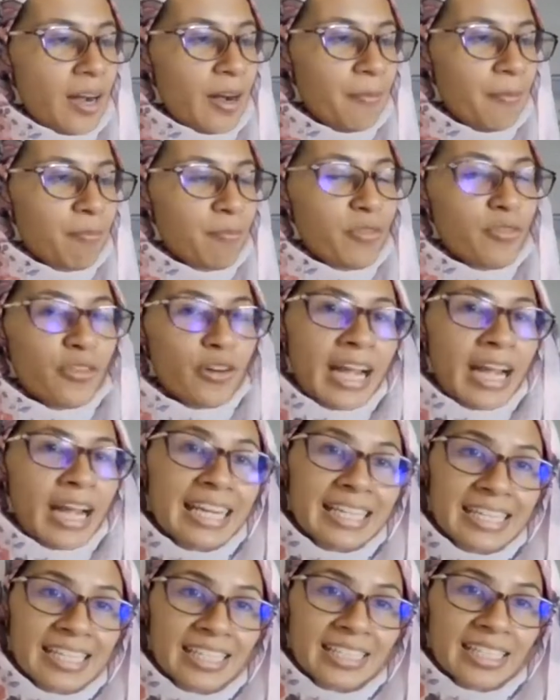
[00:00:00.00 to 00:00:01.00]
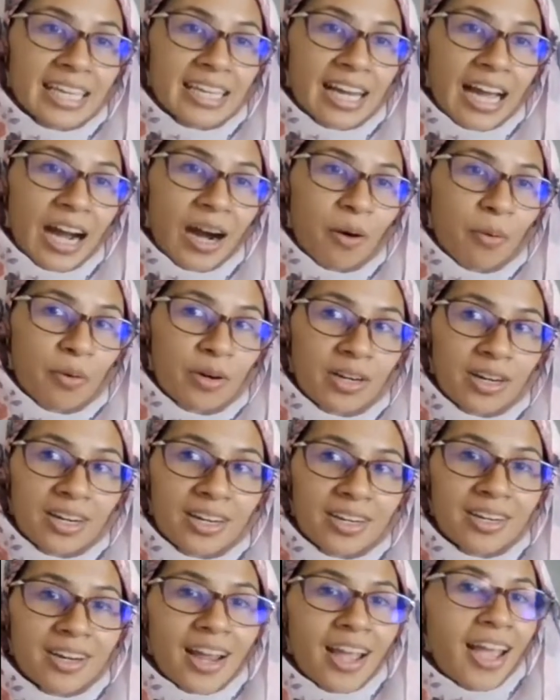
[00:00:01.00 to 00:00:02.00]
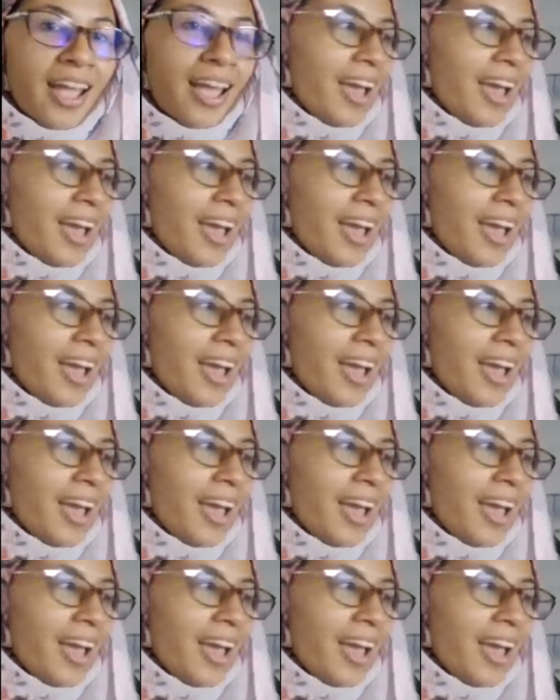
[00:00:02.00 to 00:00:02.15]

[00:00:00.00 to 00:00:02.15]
um, for at least an hour.